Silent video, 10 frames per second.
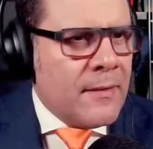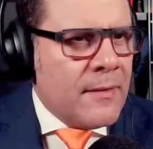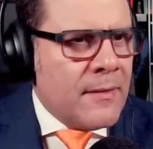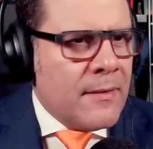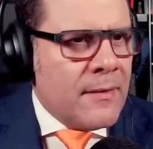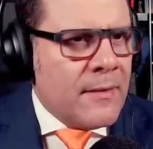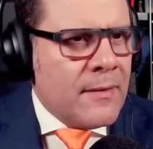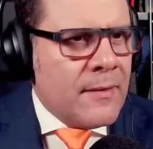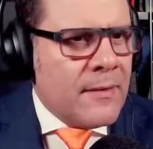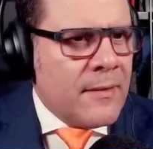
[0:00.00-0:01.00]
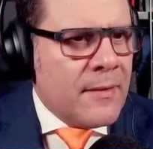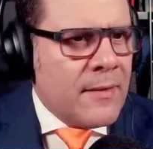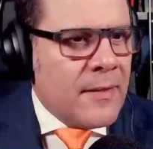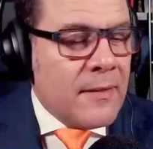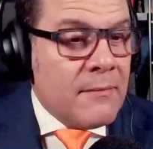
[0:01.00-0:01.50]

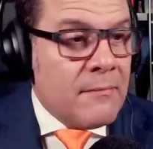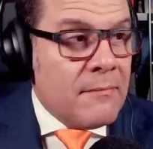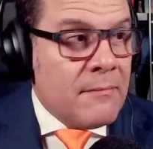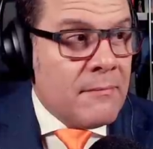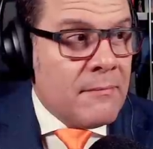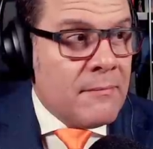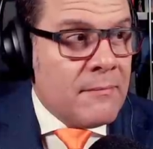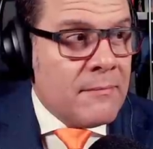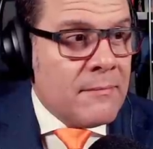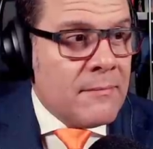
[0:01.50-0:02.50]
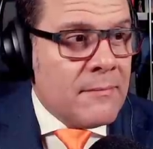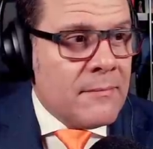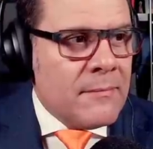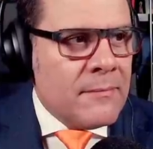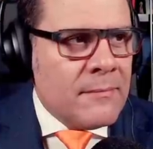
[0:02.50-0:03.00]

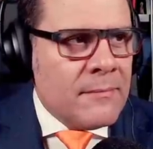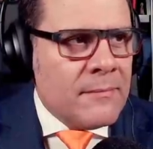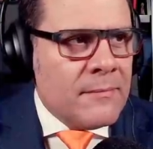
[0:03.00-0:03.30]
No words are spoken by the person on screen.